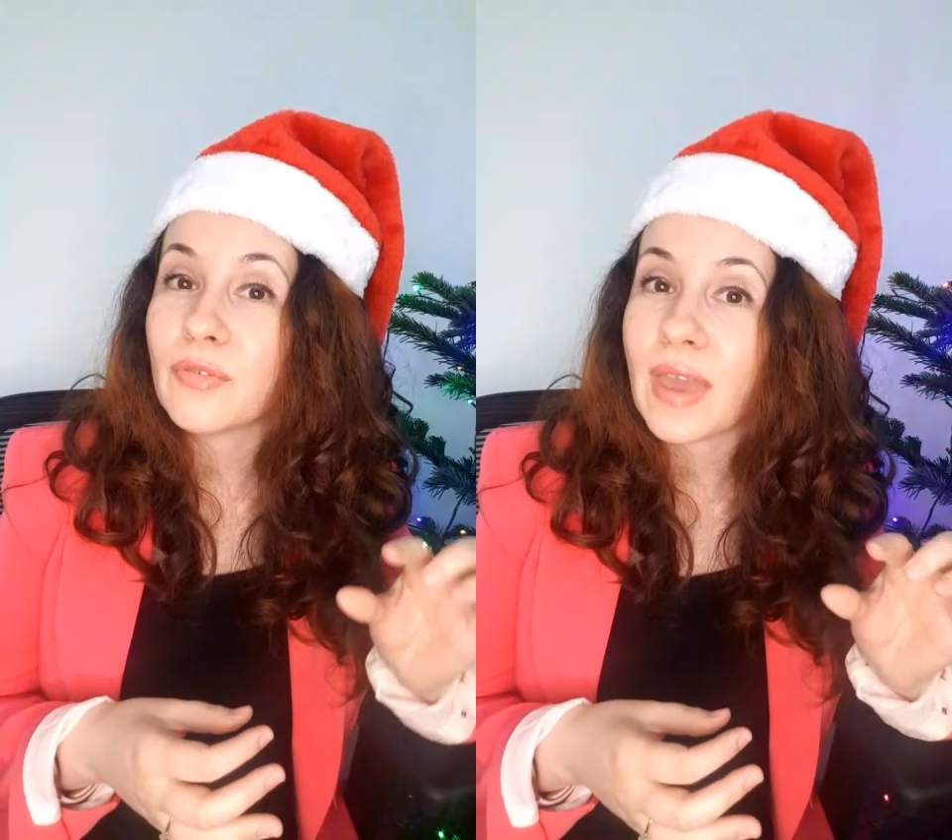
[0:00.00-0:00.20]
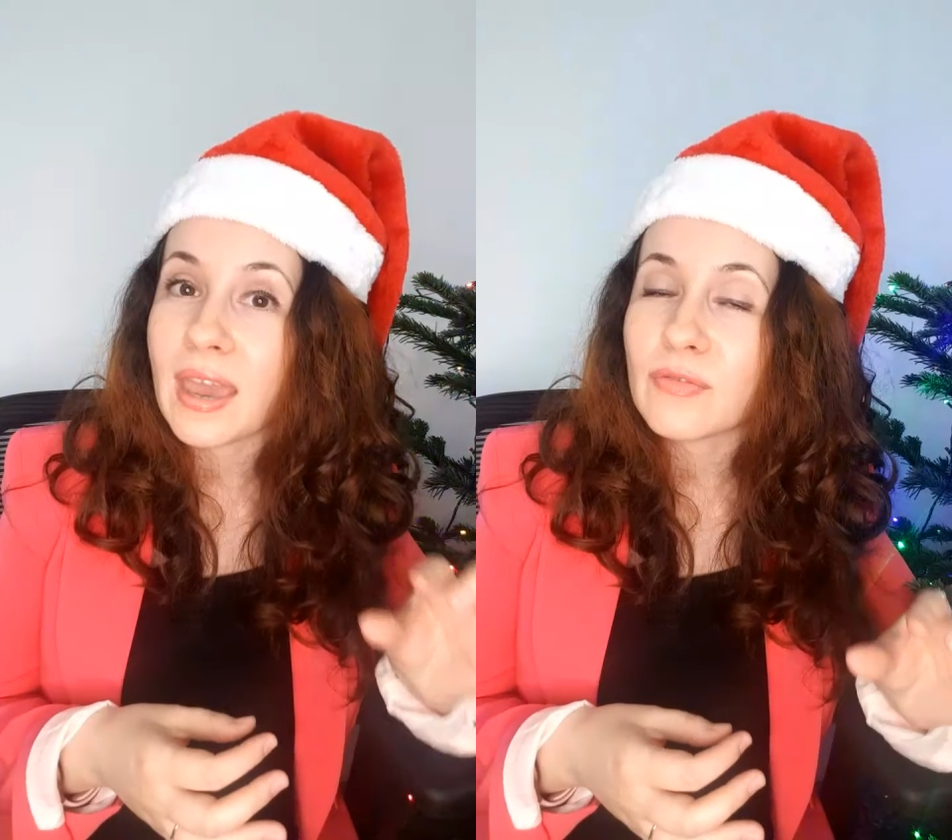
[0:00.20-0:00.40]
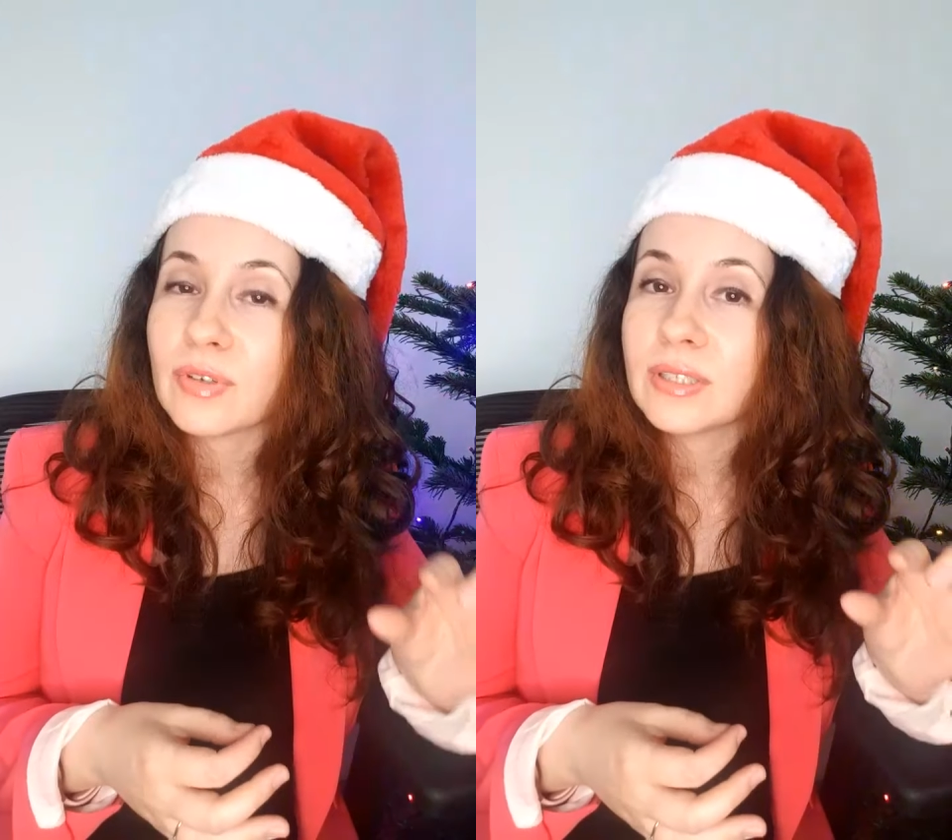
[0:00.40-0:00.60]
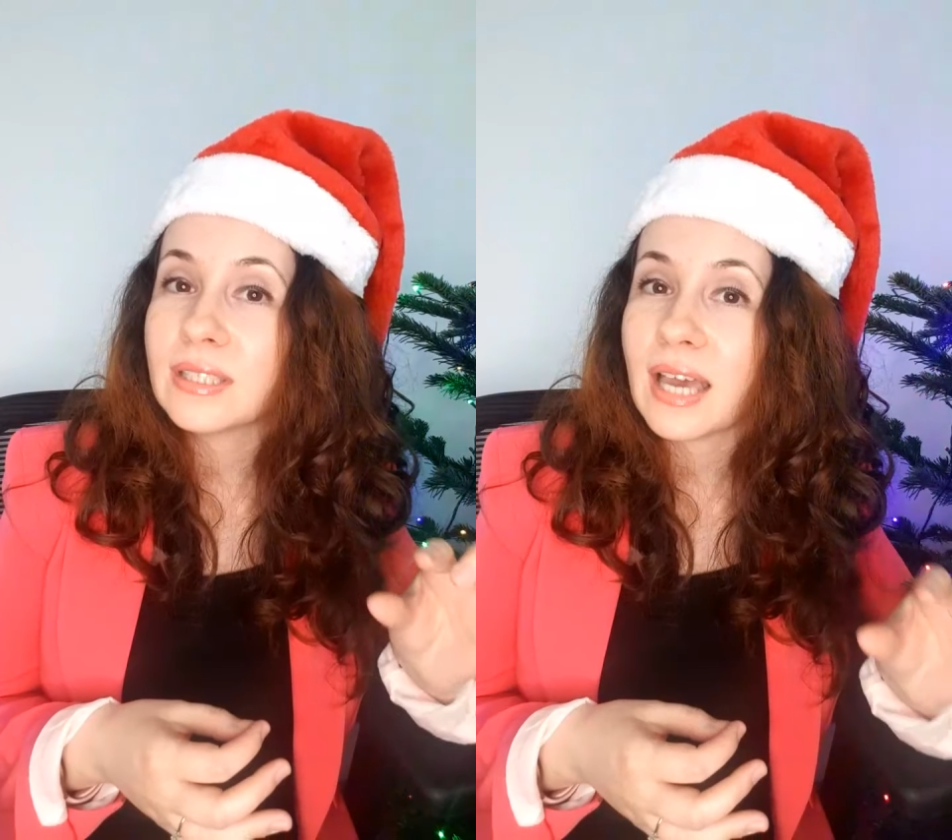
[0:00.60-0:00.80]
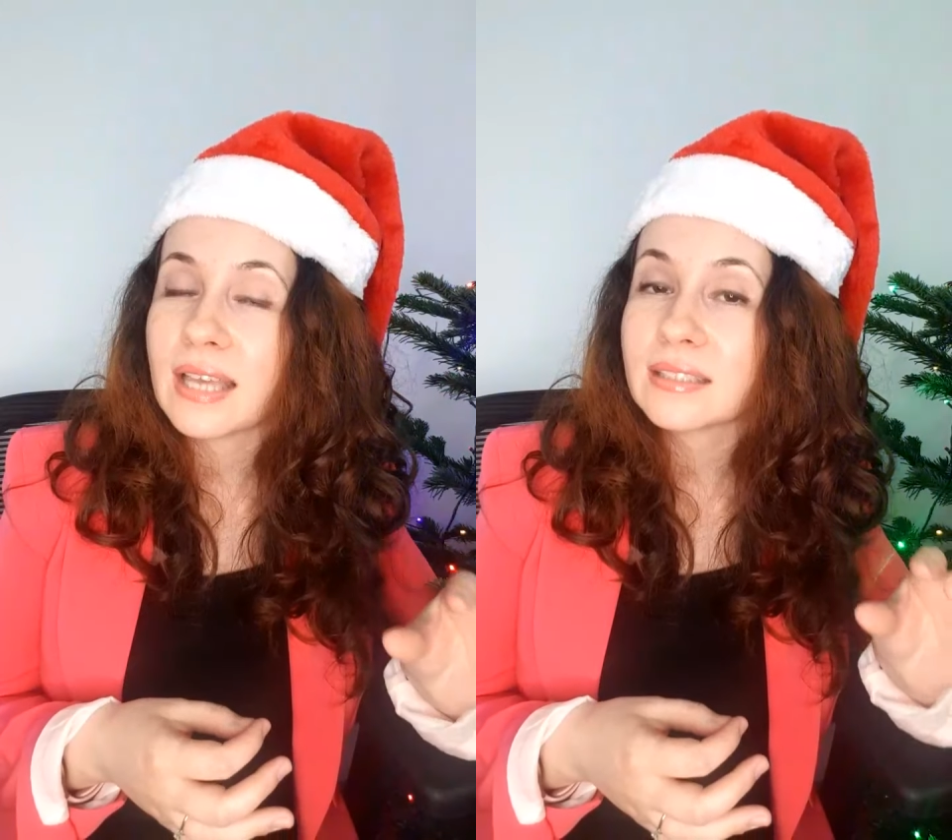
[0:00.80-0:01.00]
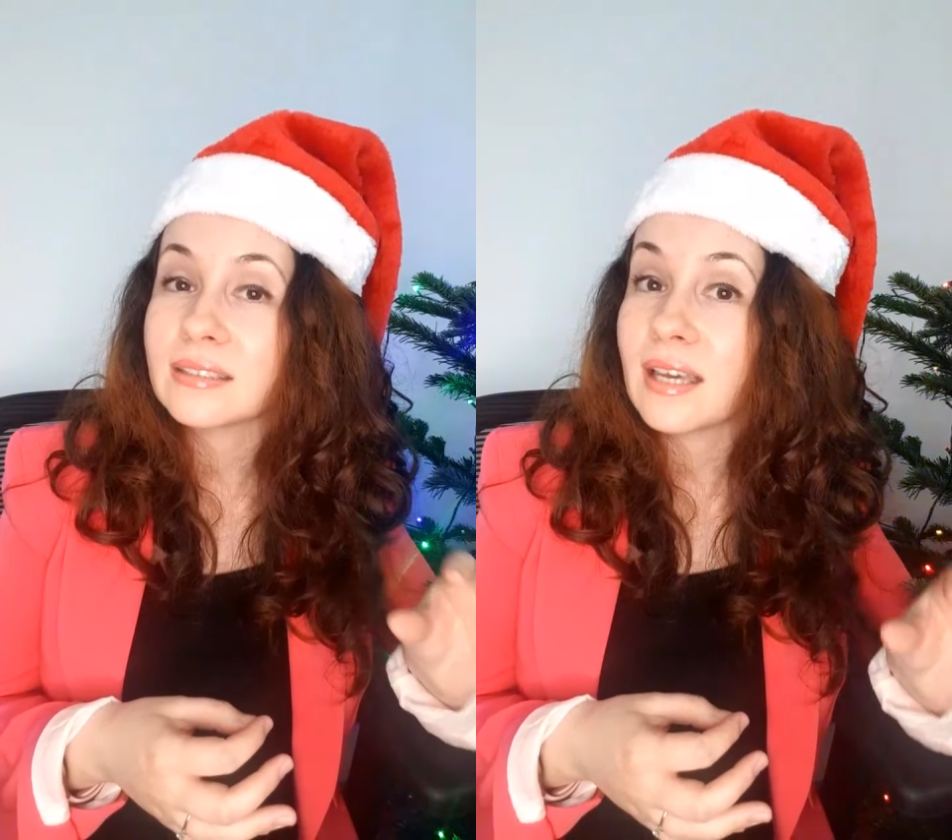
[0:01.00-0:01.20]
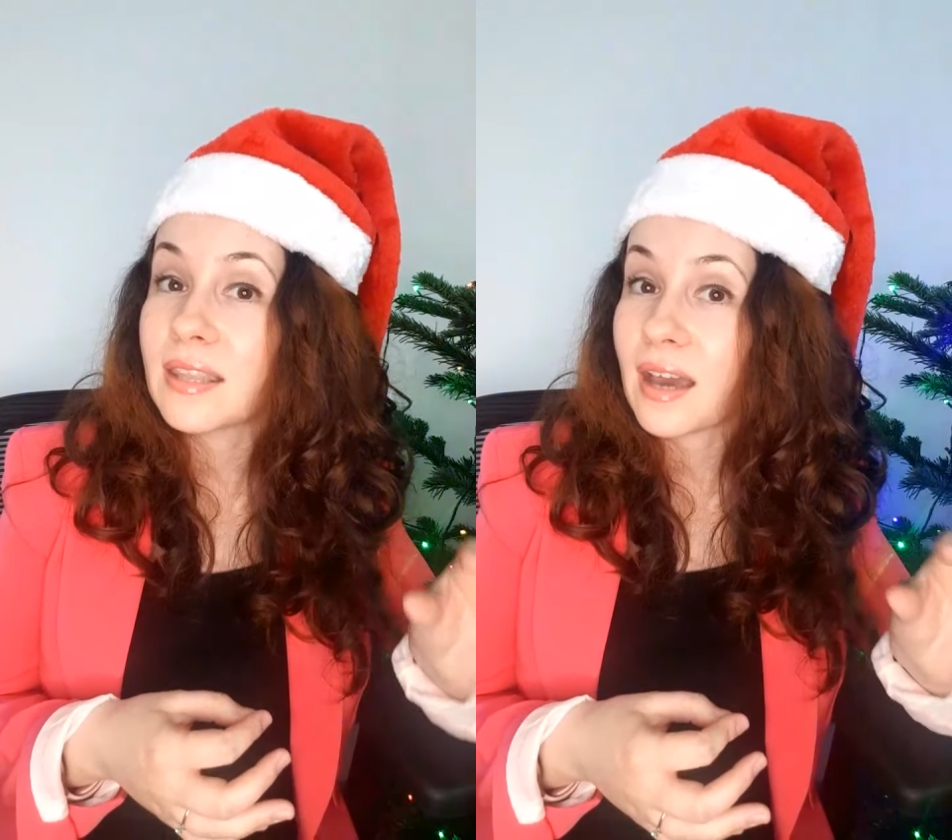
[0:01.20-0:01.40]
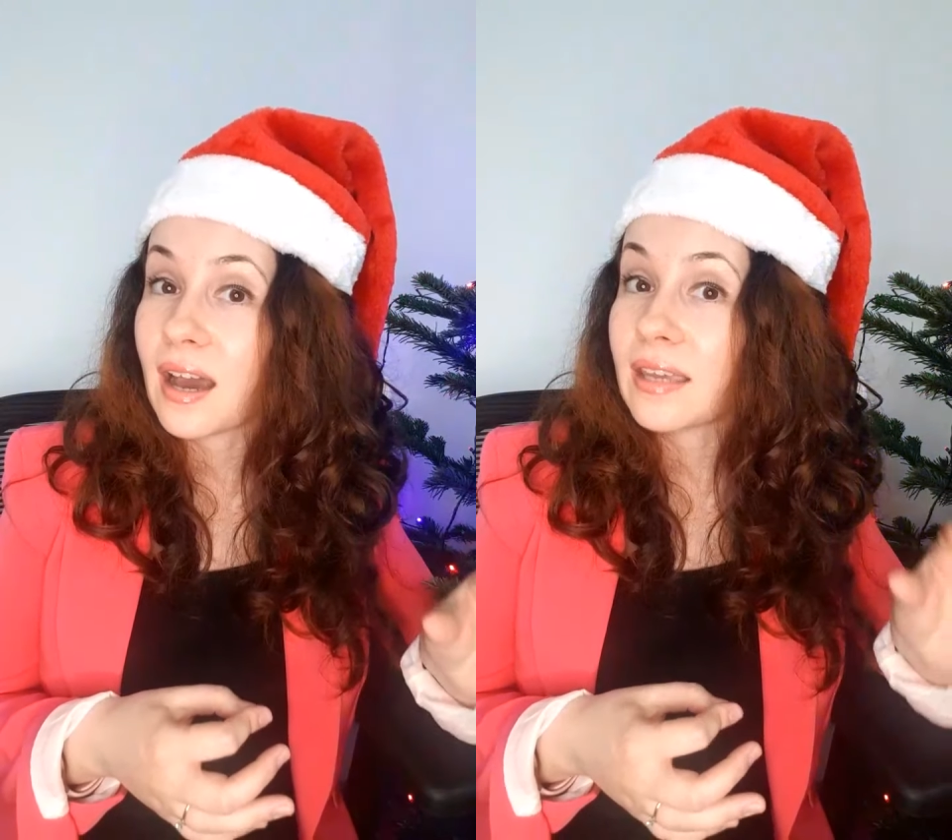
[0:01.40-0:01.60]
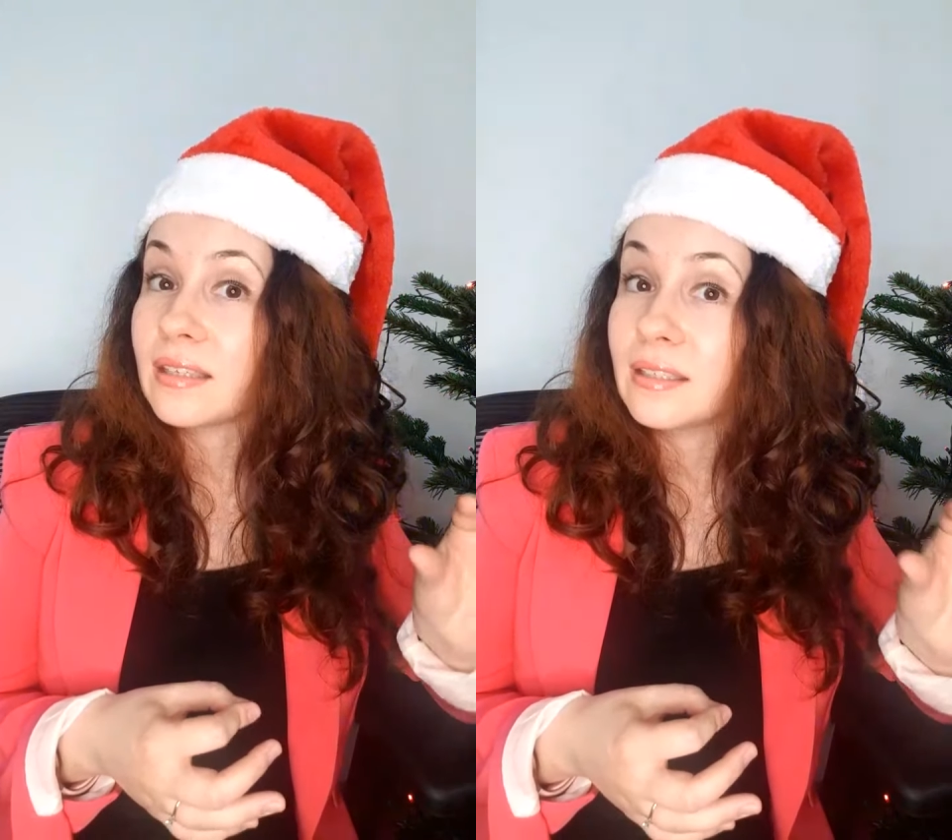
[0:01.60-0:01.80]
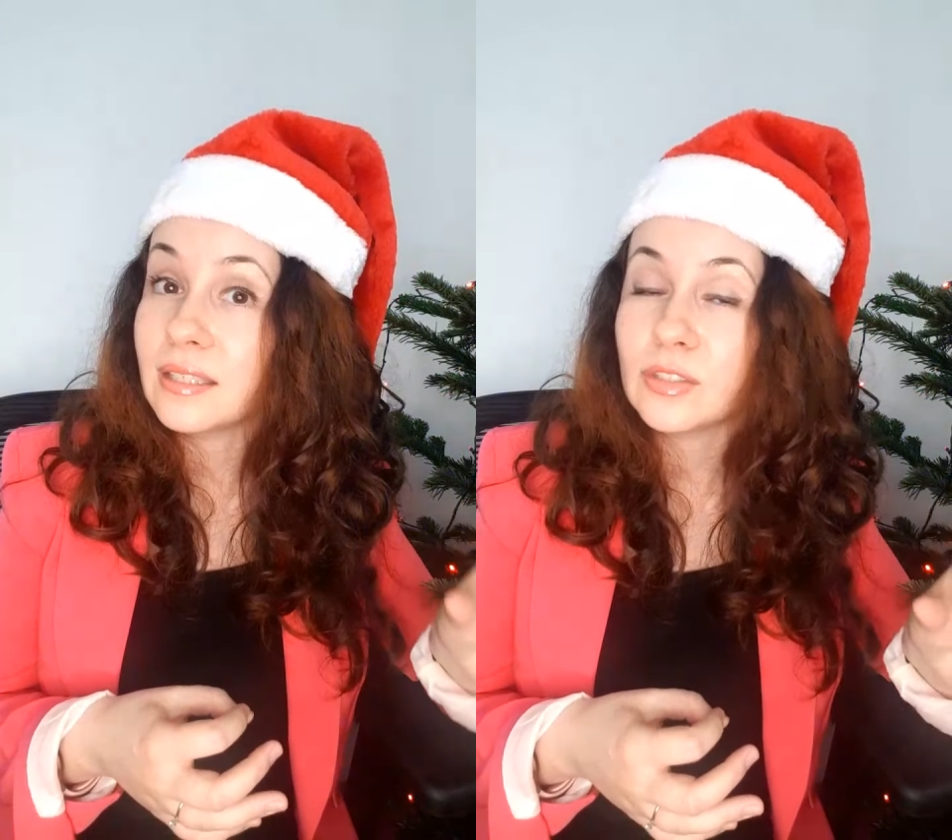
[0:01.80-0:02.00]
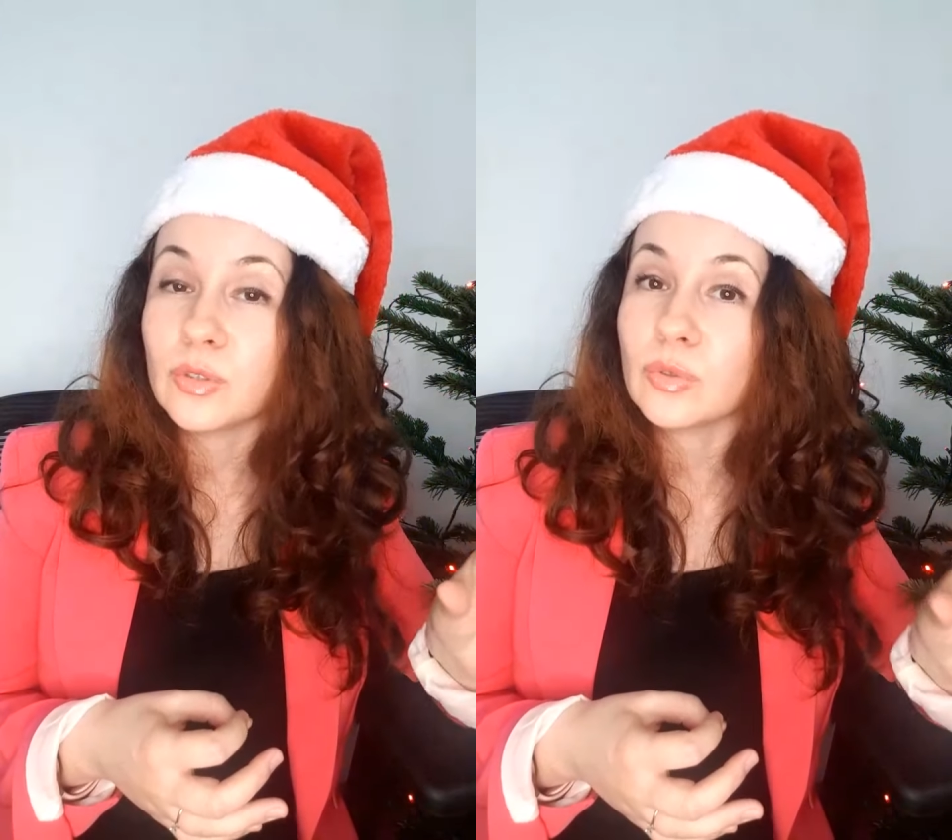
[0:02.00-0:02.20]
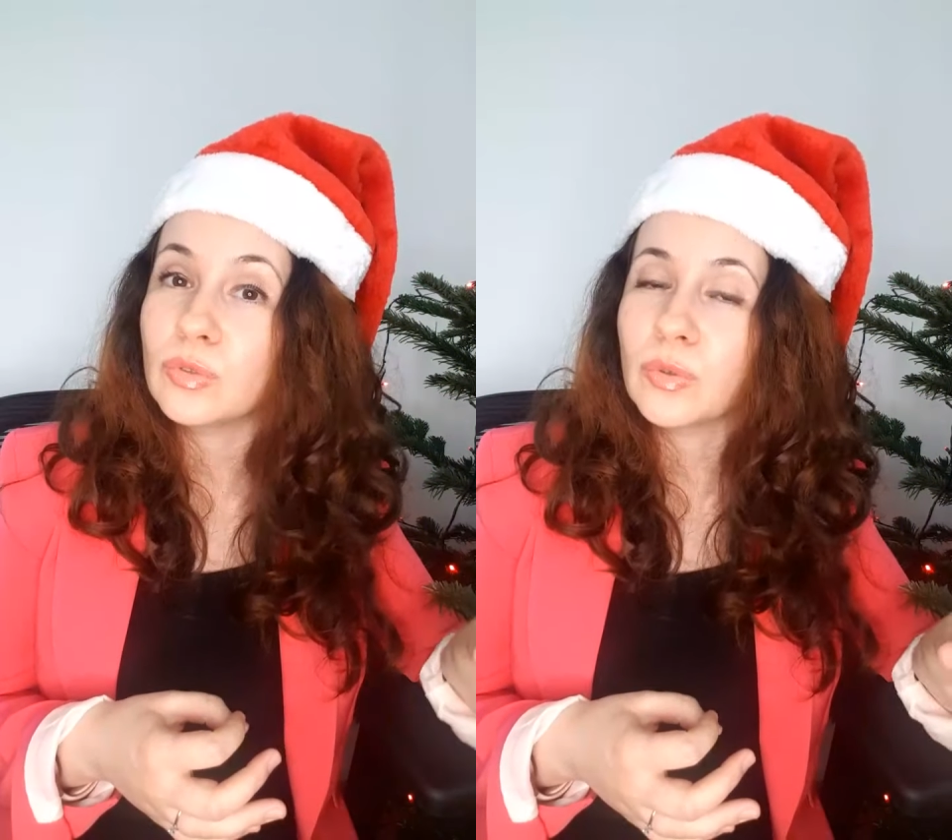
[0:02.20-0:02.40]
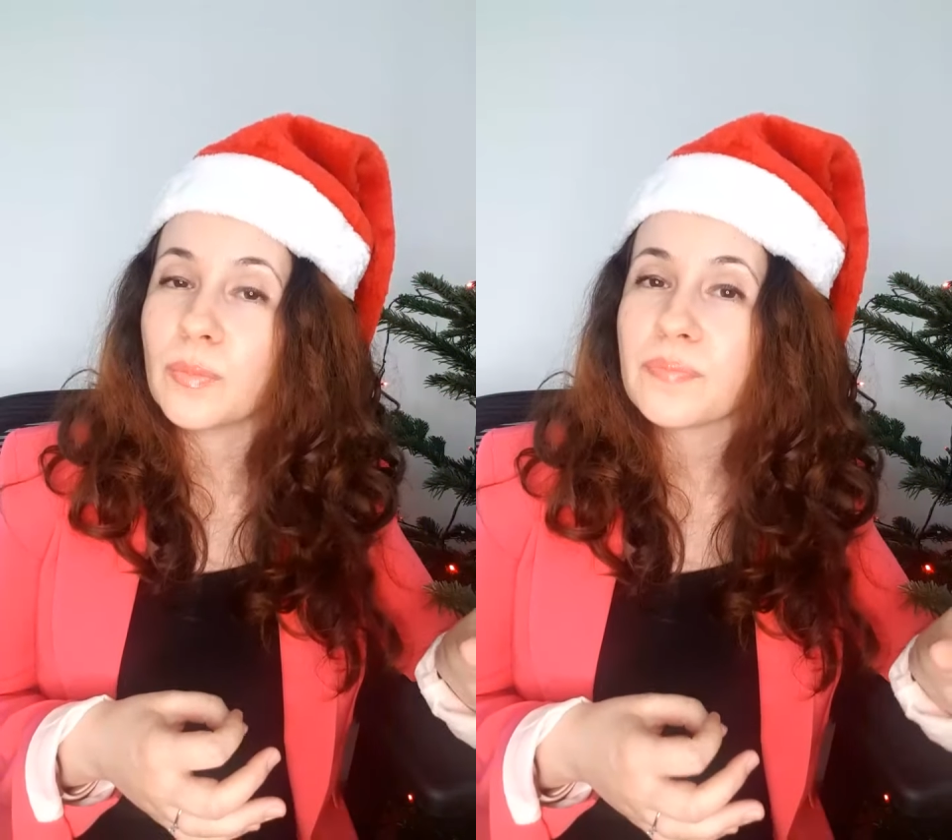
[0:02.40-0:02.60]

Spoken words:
every task that I need to do.